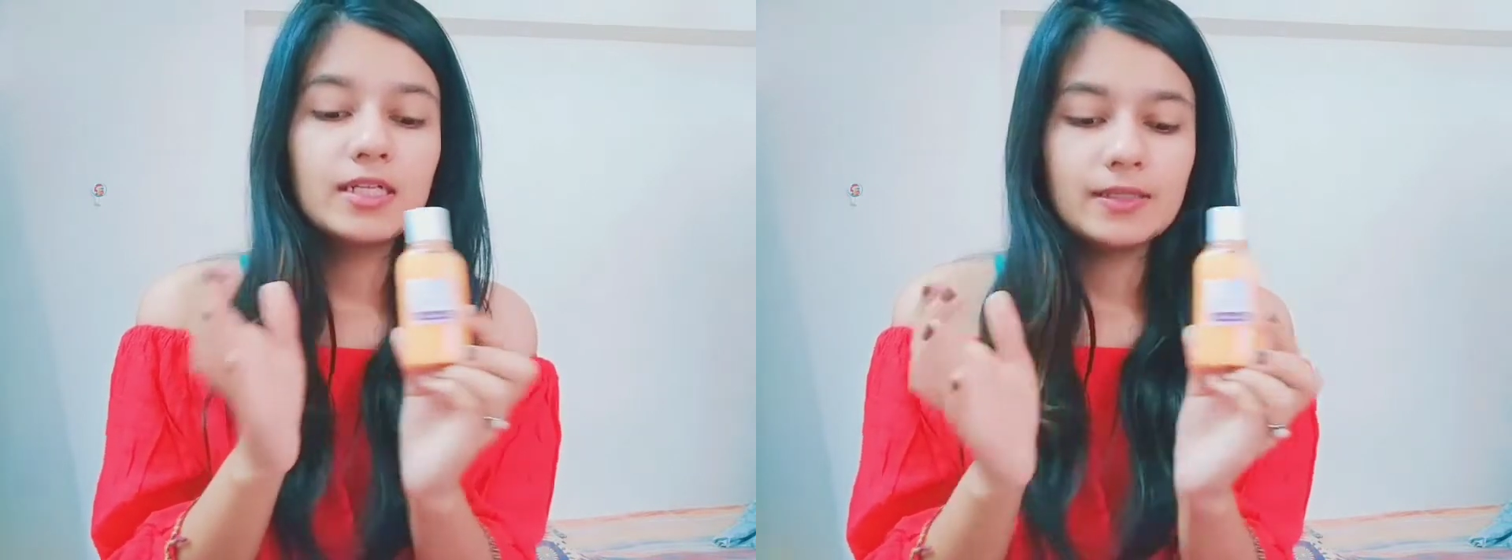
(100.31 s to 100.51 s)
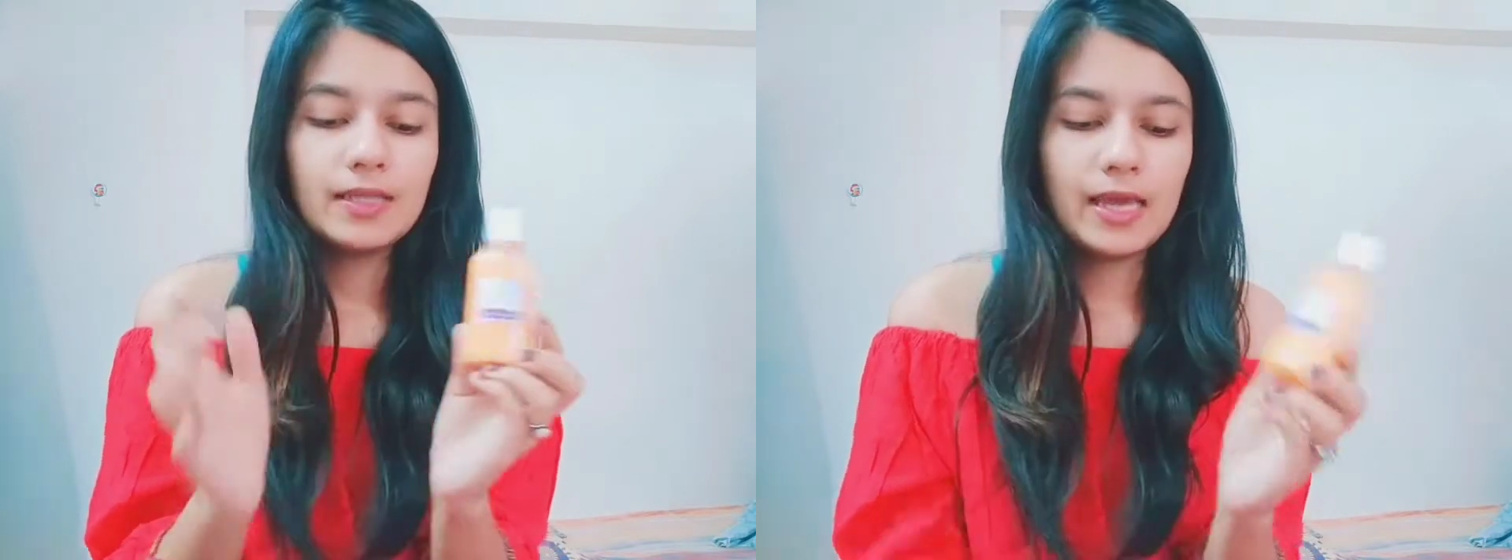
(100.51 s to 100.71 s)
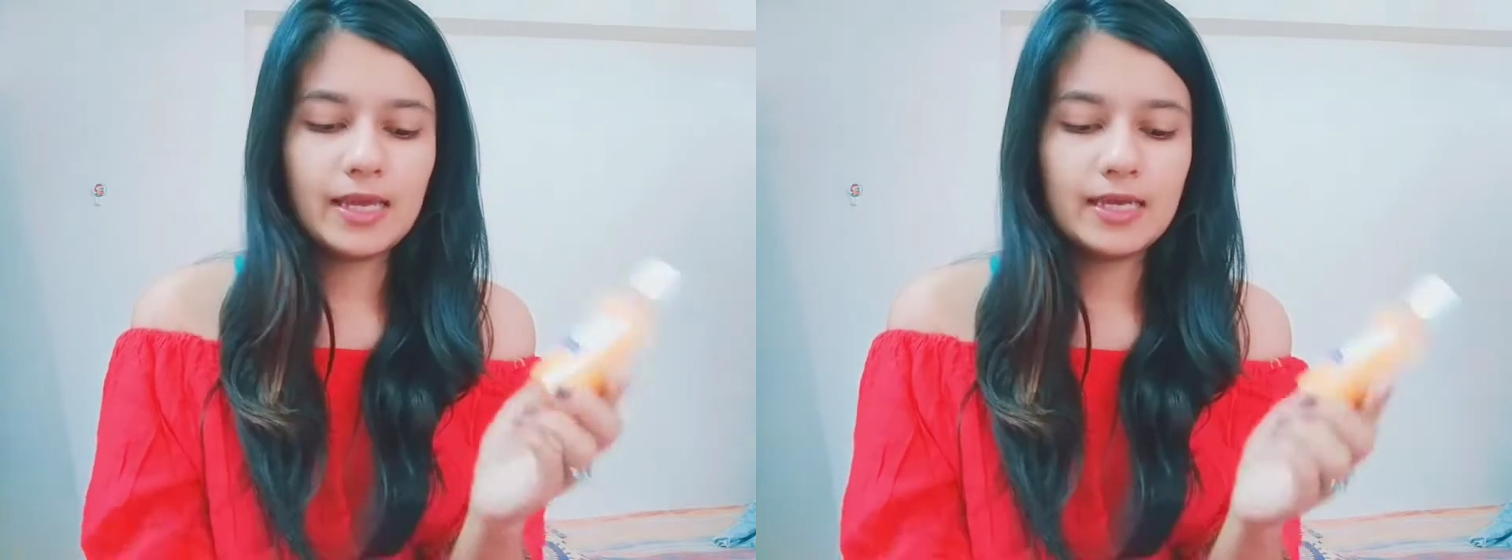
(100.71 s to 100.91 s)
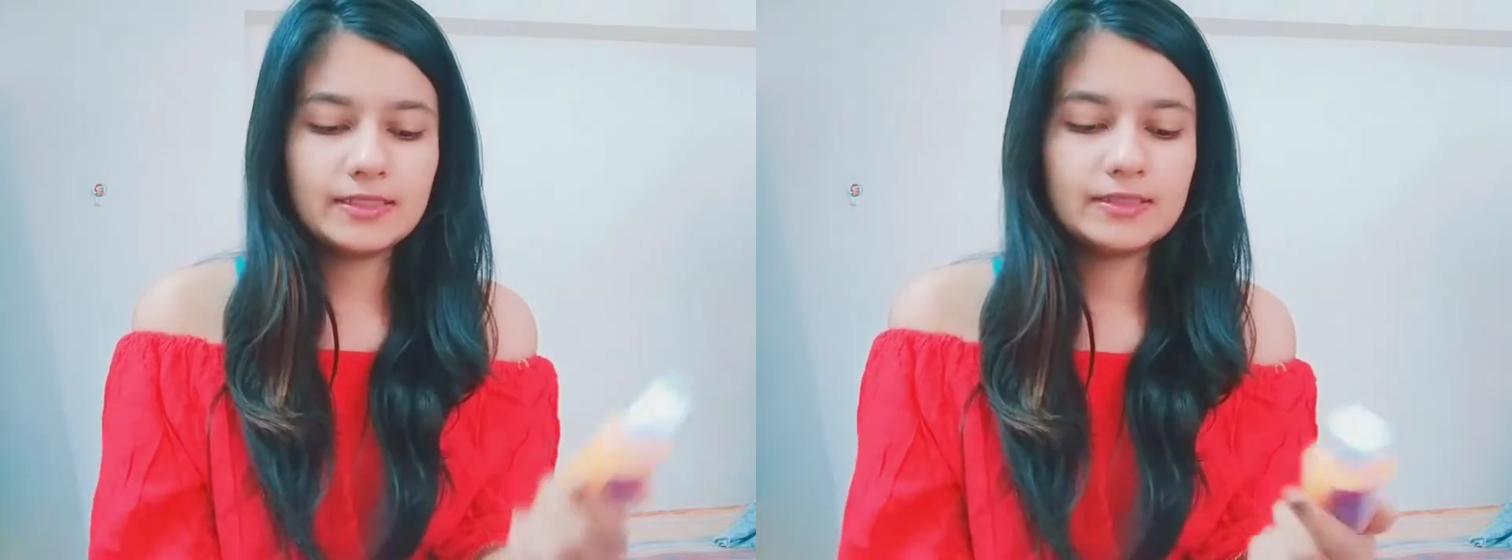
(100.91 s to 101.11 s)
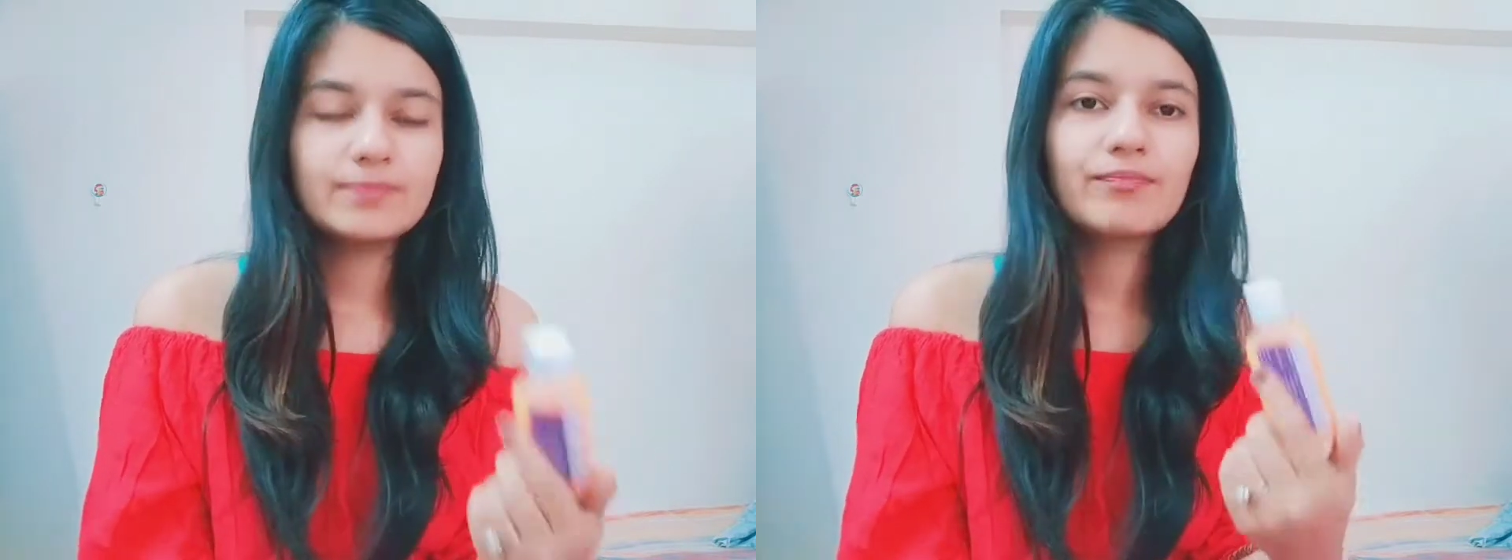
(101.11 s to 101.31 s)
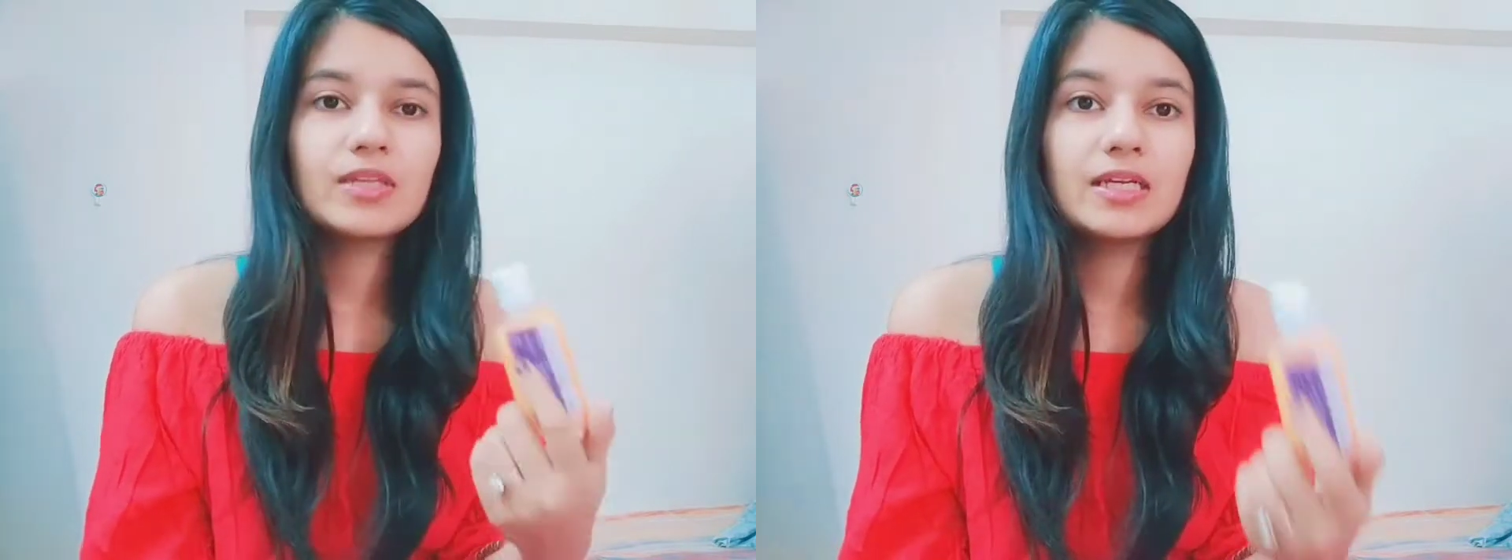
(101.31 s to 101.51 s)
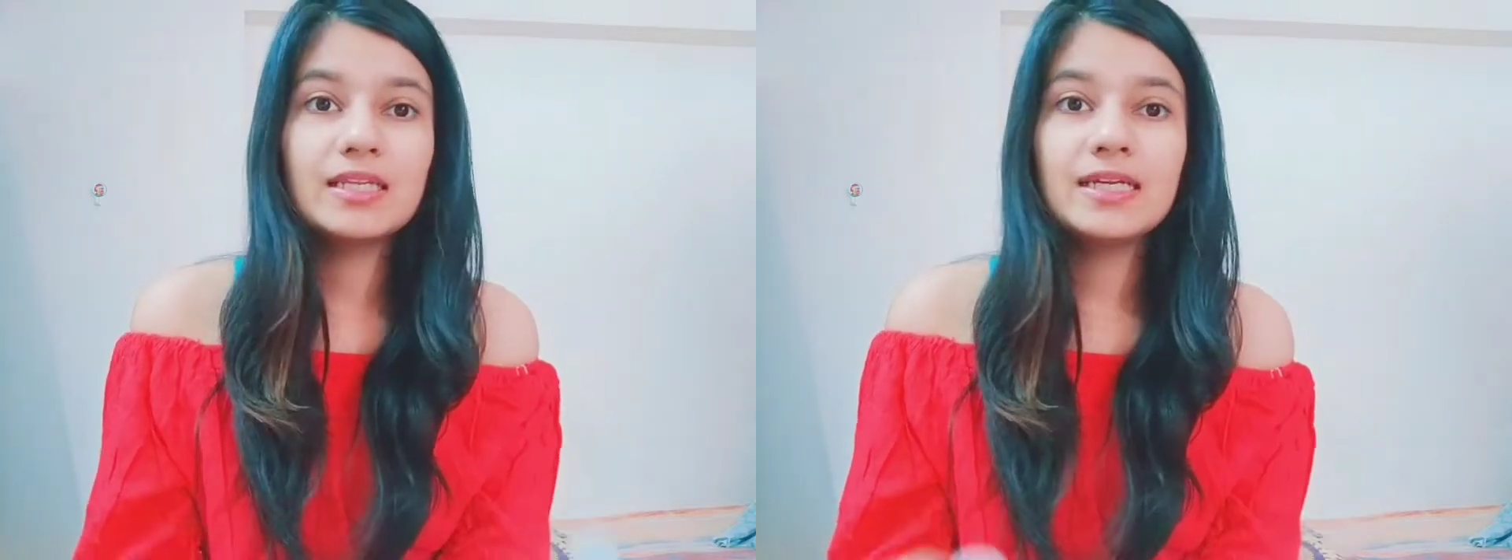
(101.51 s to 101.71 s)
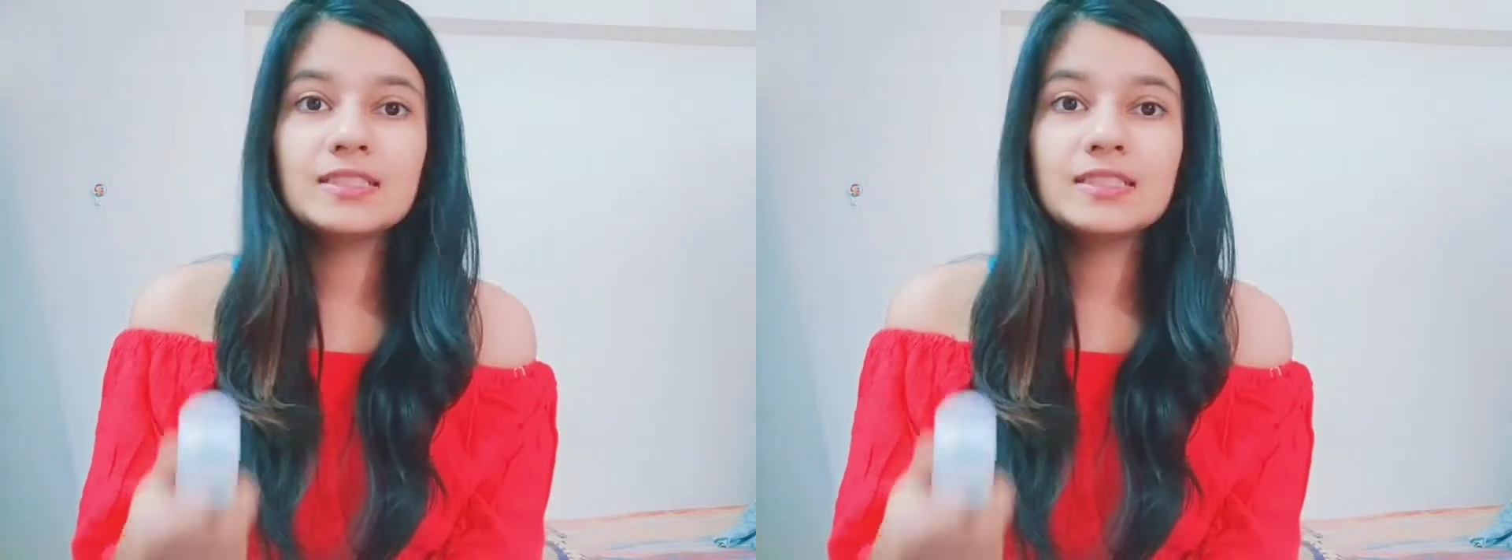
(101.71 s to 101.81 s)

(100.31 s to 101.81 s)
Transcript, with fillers: And let's